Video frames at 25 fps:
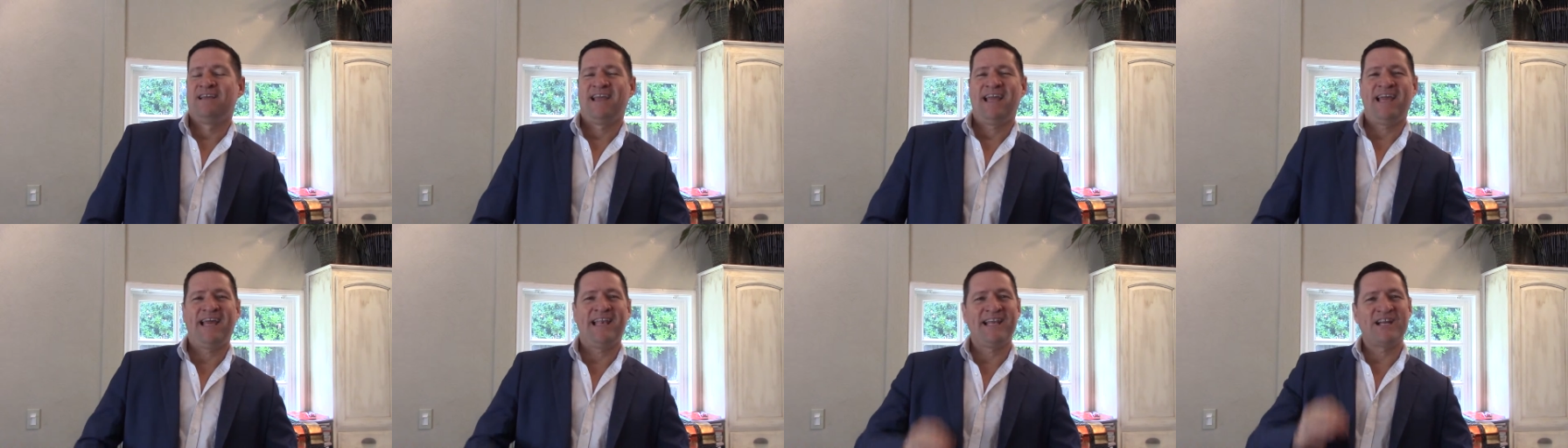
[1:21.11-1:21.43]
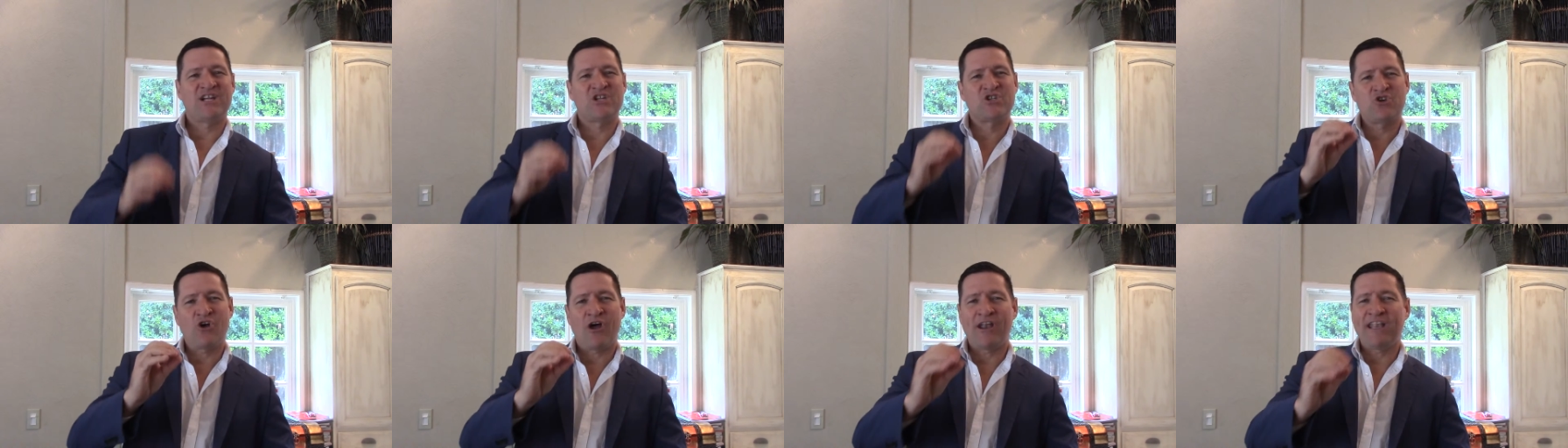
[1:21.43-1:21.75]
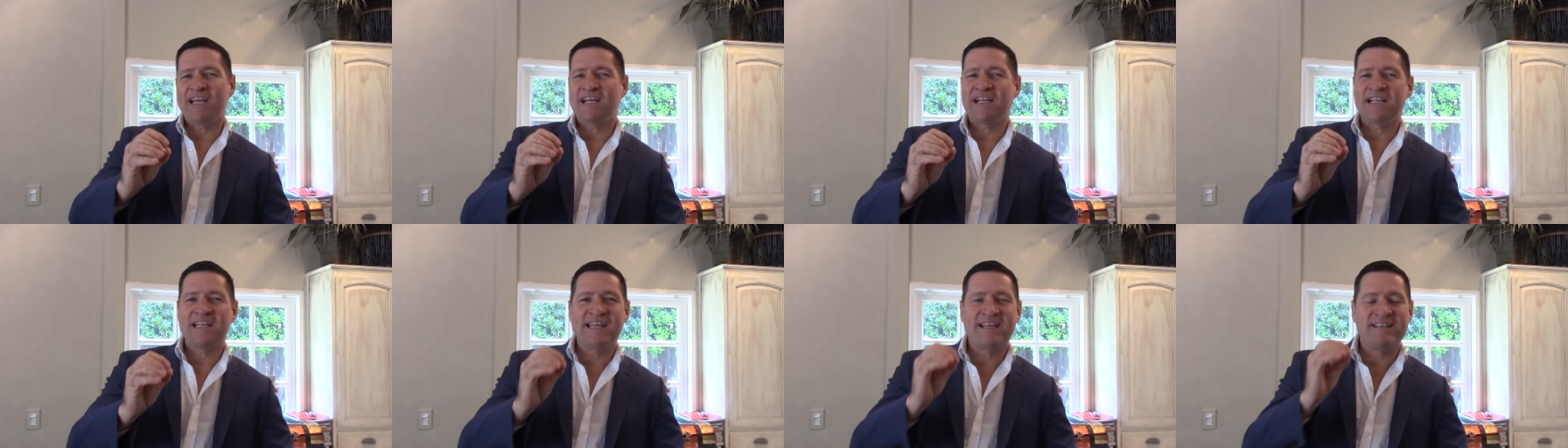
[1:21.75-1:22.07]

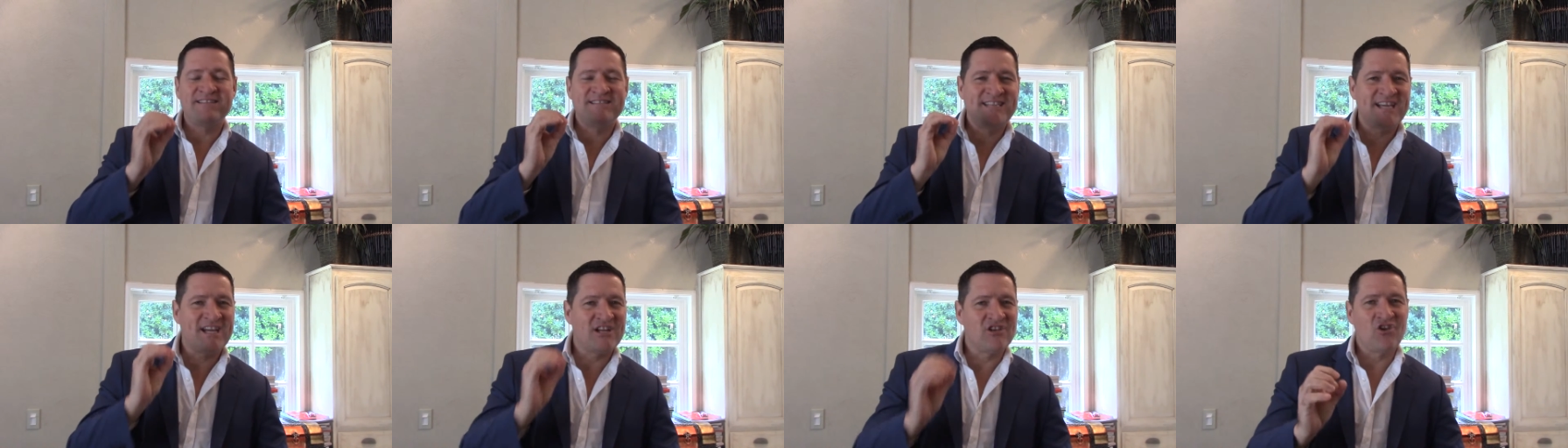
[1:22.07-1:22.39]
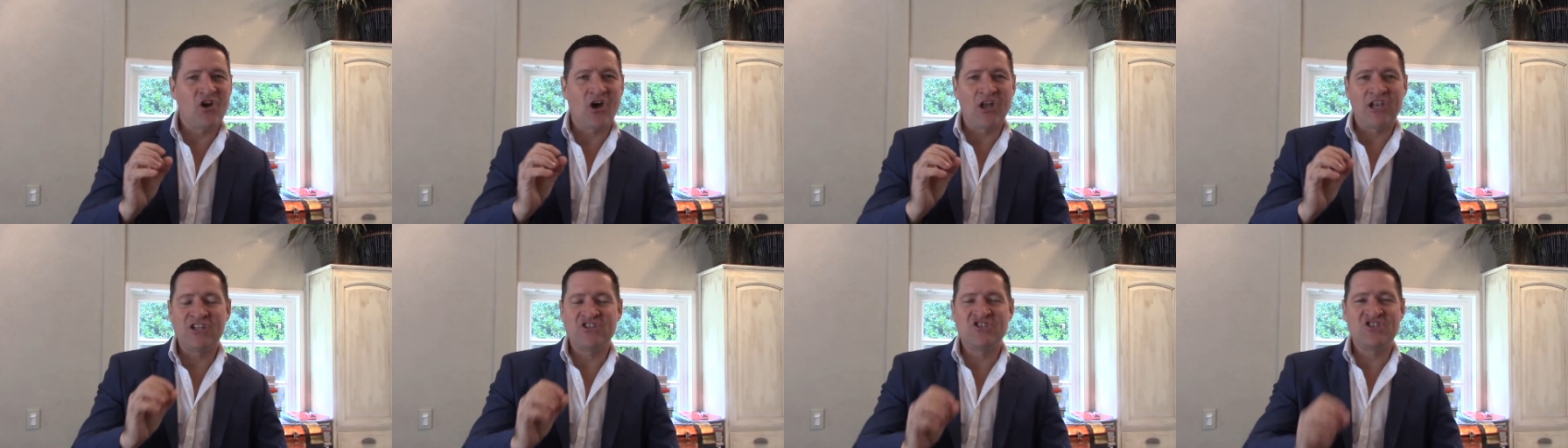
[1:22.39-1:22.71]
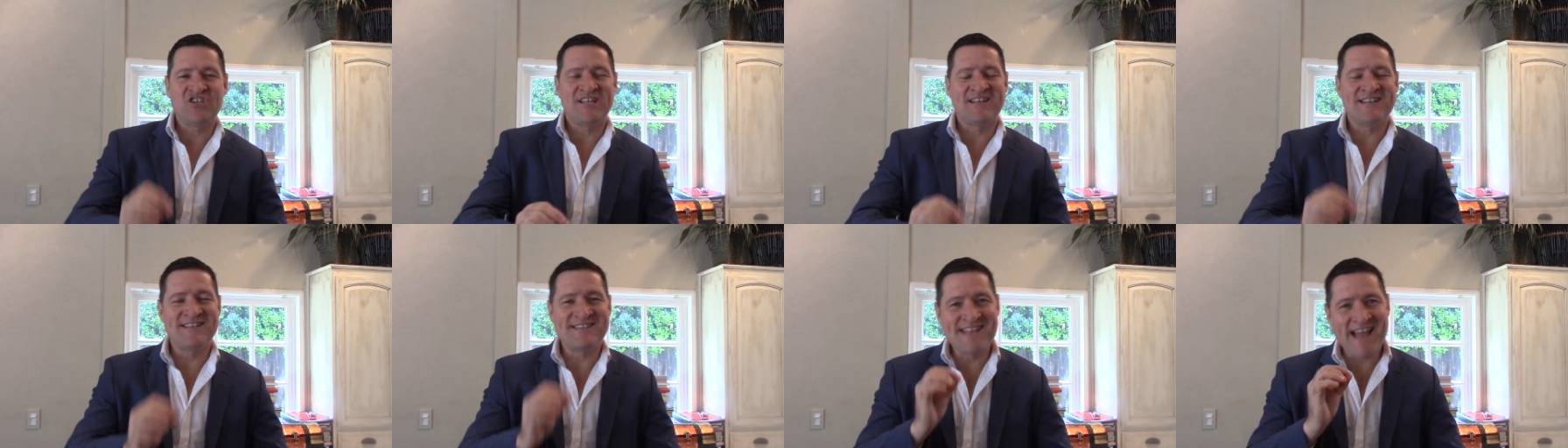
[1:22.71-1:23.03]
electronically and
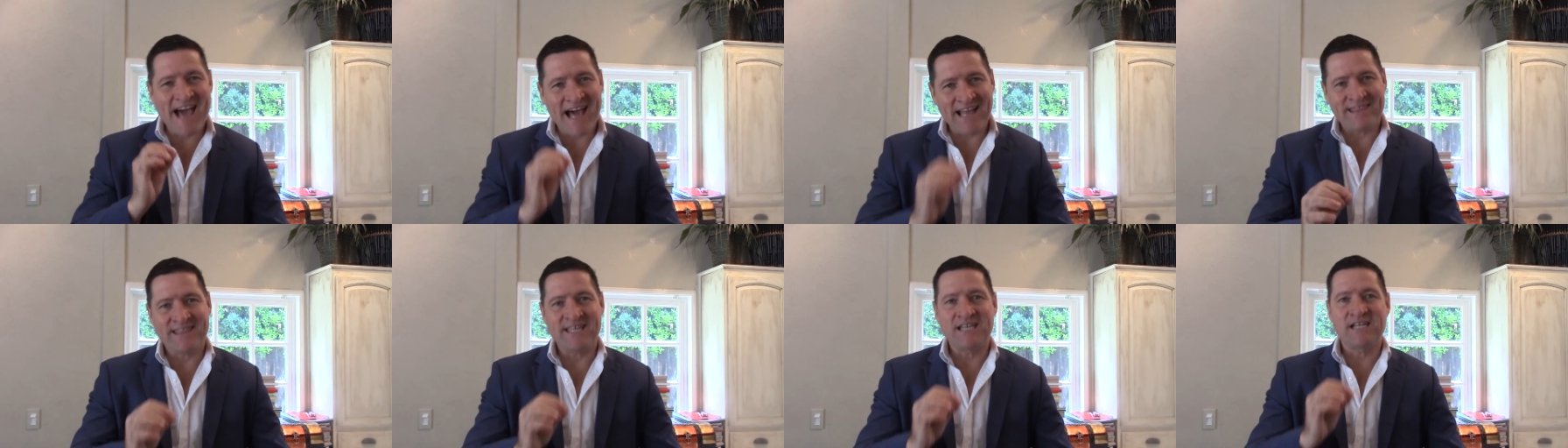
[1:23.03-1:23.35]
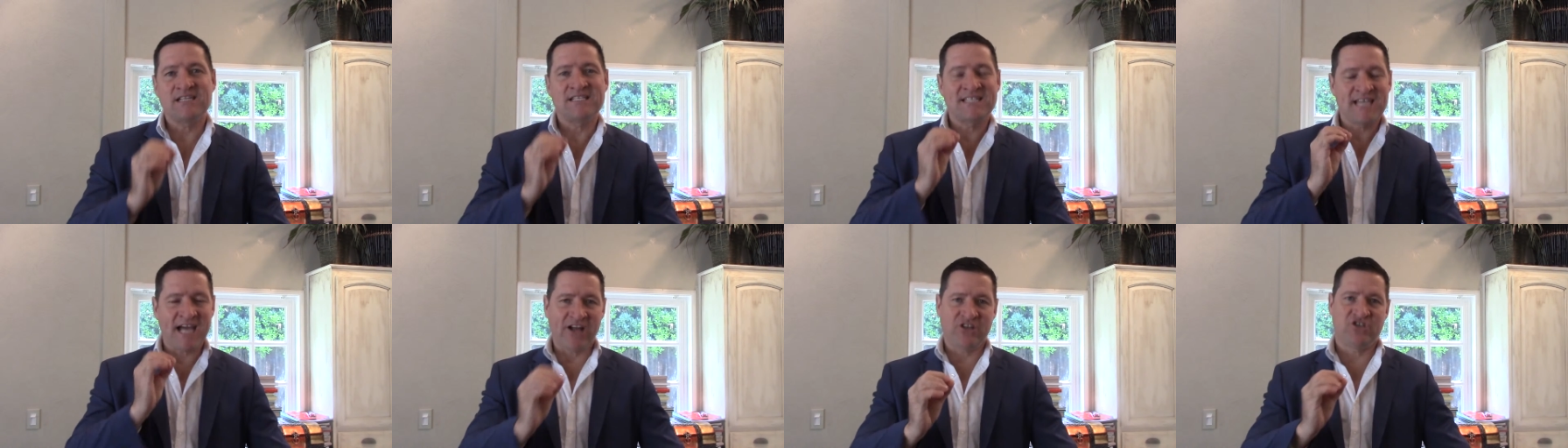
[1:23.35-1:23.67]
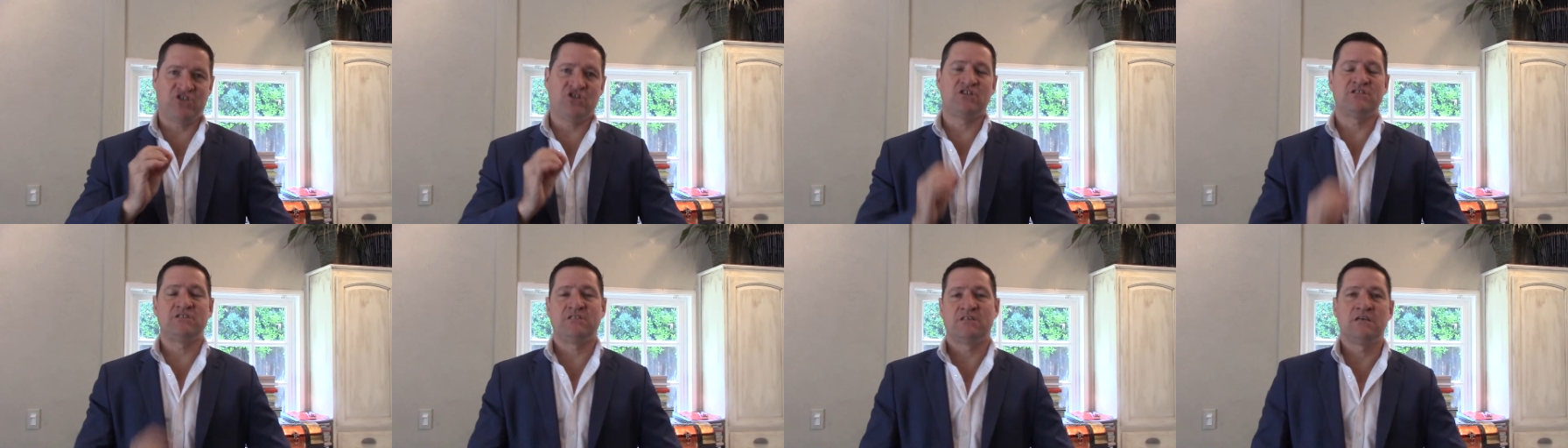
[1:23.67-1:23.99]
technology, nothing
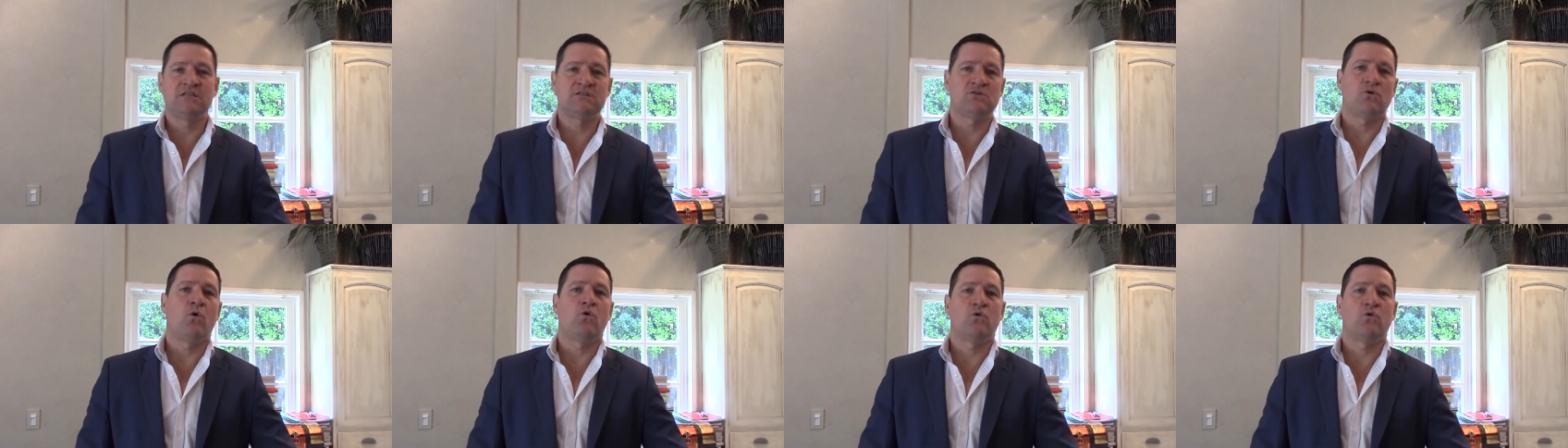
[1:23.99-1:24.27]
touches this